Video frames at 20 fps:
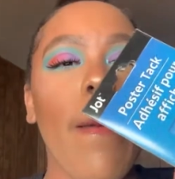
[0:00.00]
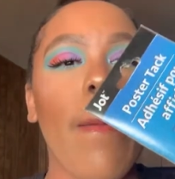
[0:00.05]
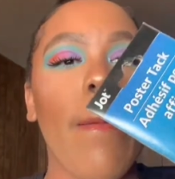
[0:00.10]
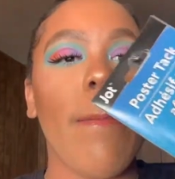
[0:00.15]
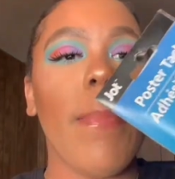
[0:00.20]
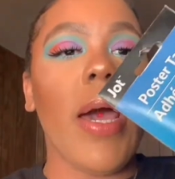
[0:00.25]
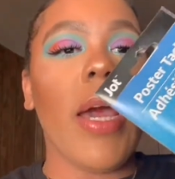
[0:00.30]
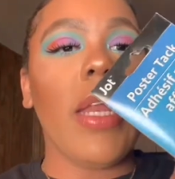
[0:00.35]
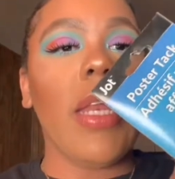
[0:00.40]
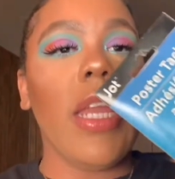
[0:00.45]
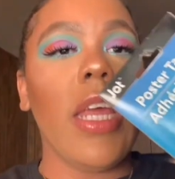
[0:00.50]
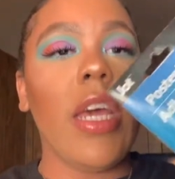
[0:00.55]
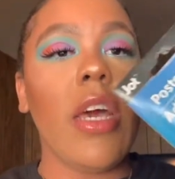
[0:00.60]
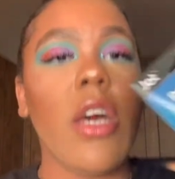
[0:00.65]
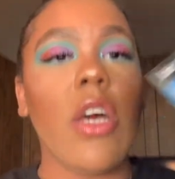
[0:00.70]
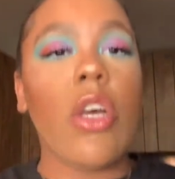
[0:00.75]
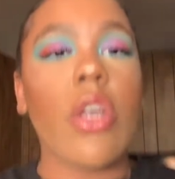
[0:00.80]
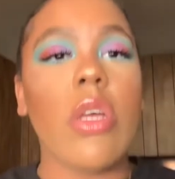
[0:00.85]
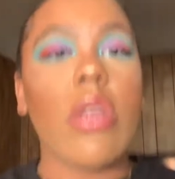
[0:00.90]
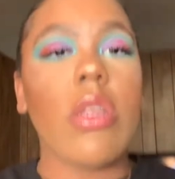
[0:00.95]
my
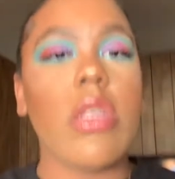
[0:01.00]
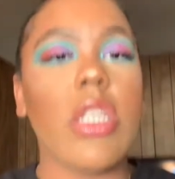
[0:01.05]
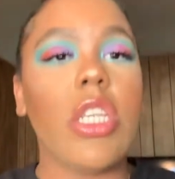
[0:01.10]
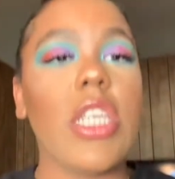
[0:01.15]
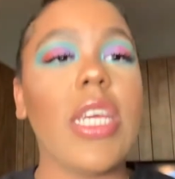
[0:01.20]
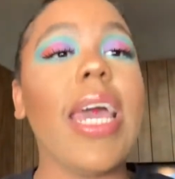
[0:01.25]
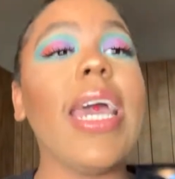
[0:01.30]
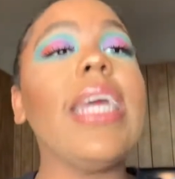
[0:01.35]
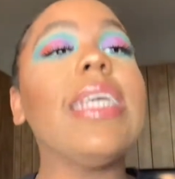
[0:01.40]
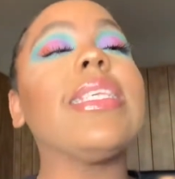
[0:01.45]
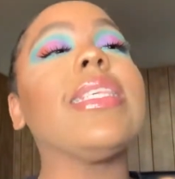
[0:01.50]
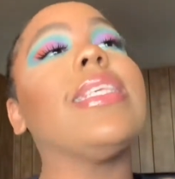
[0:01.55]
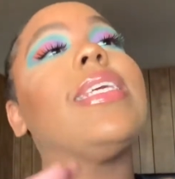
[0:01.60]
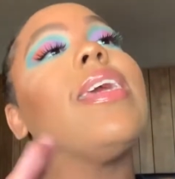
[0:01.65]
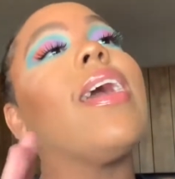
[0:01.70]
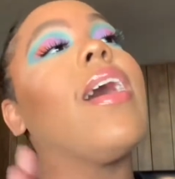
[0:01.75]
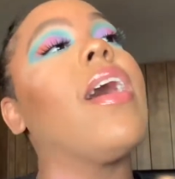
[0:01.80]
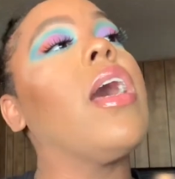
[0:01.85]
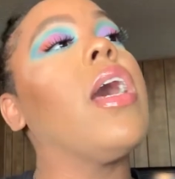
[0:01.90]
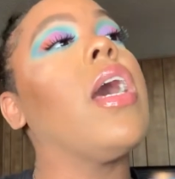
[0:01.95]
nail, JC
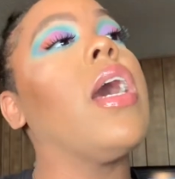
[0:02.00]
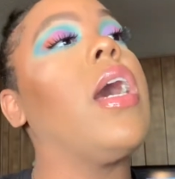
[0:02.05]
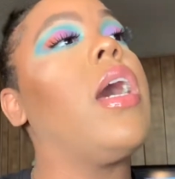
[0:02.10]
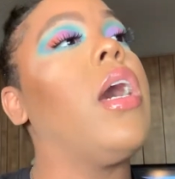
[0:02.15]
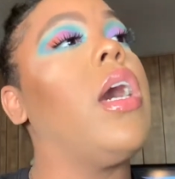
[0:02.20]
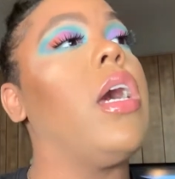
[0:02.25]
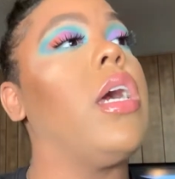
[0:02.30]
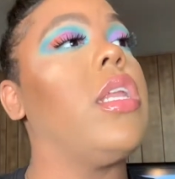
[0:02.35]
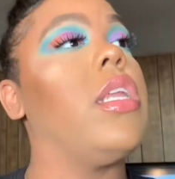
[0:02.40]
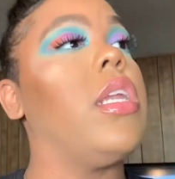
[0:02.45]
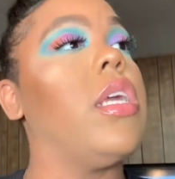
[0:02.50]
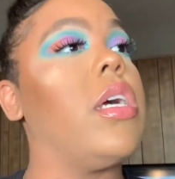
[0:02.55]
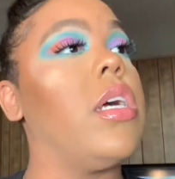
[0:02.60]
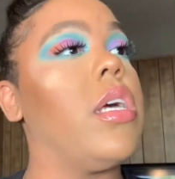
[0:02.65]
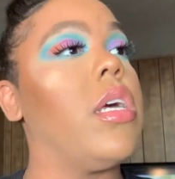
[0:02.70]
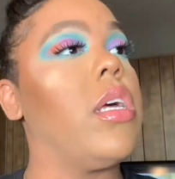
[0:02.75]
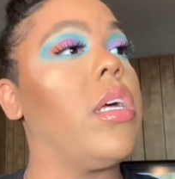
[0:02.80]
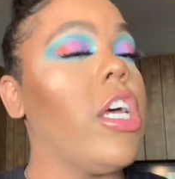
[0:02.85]
on!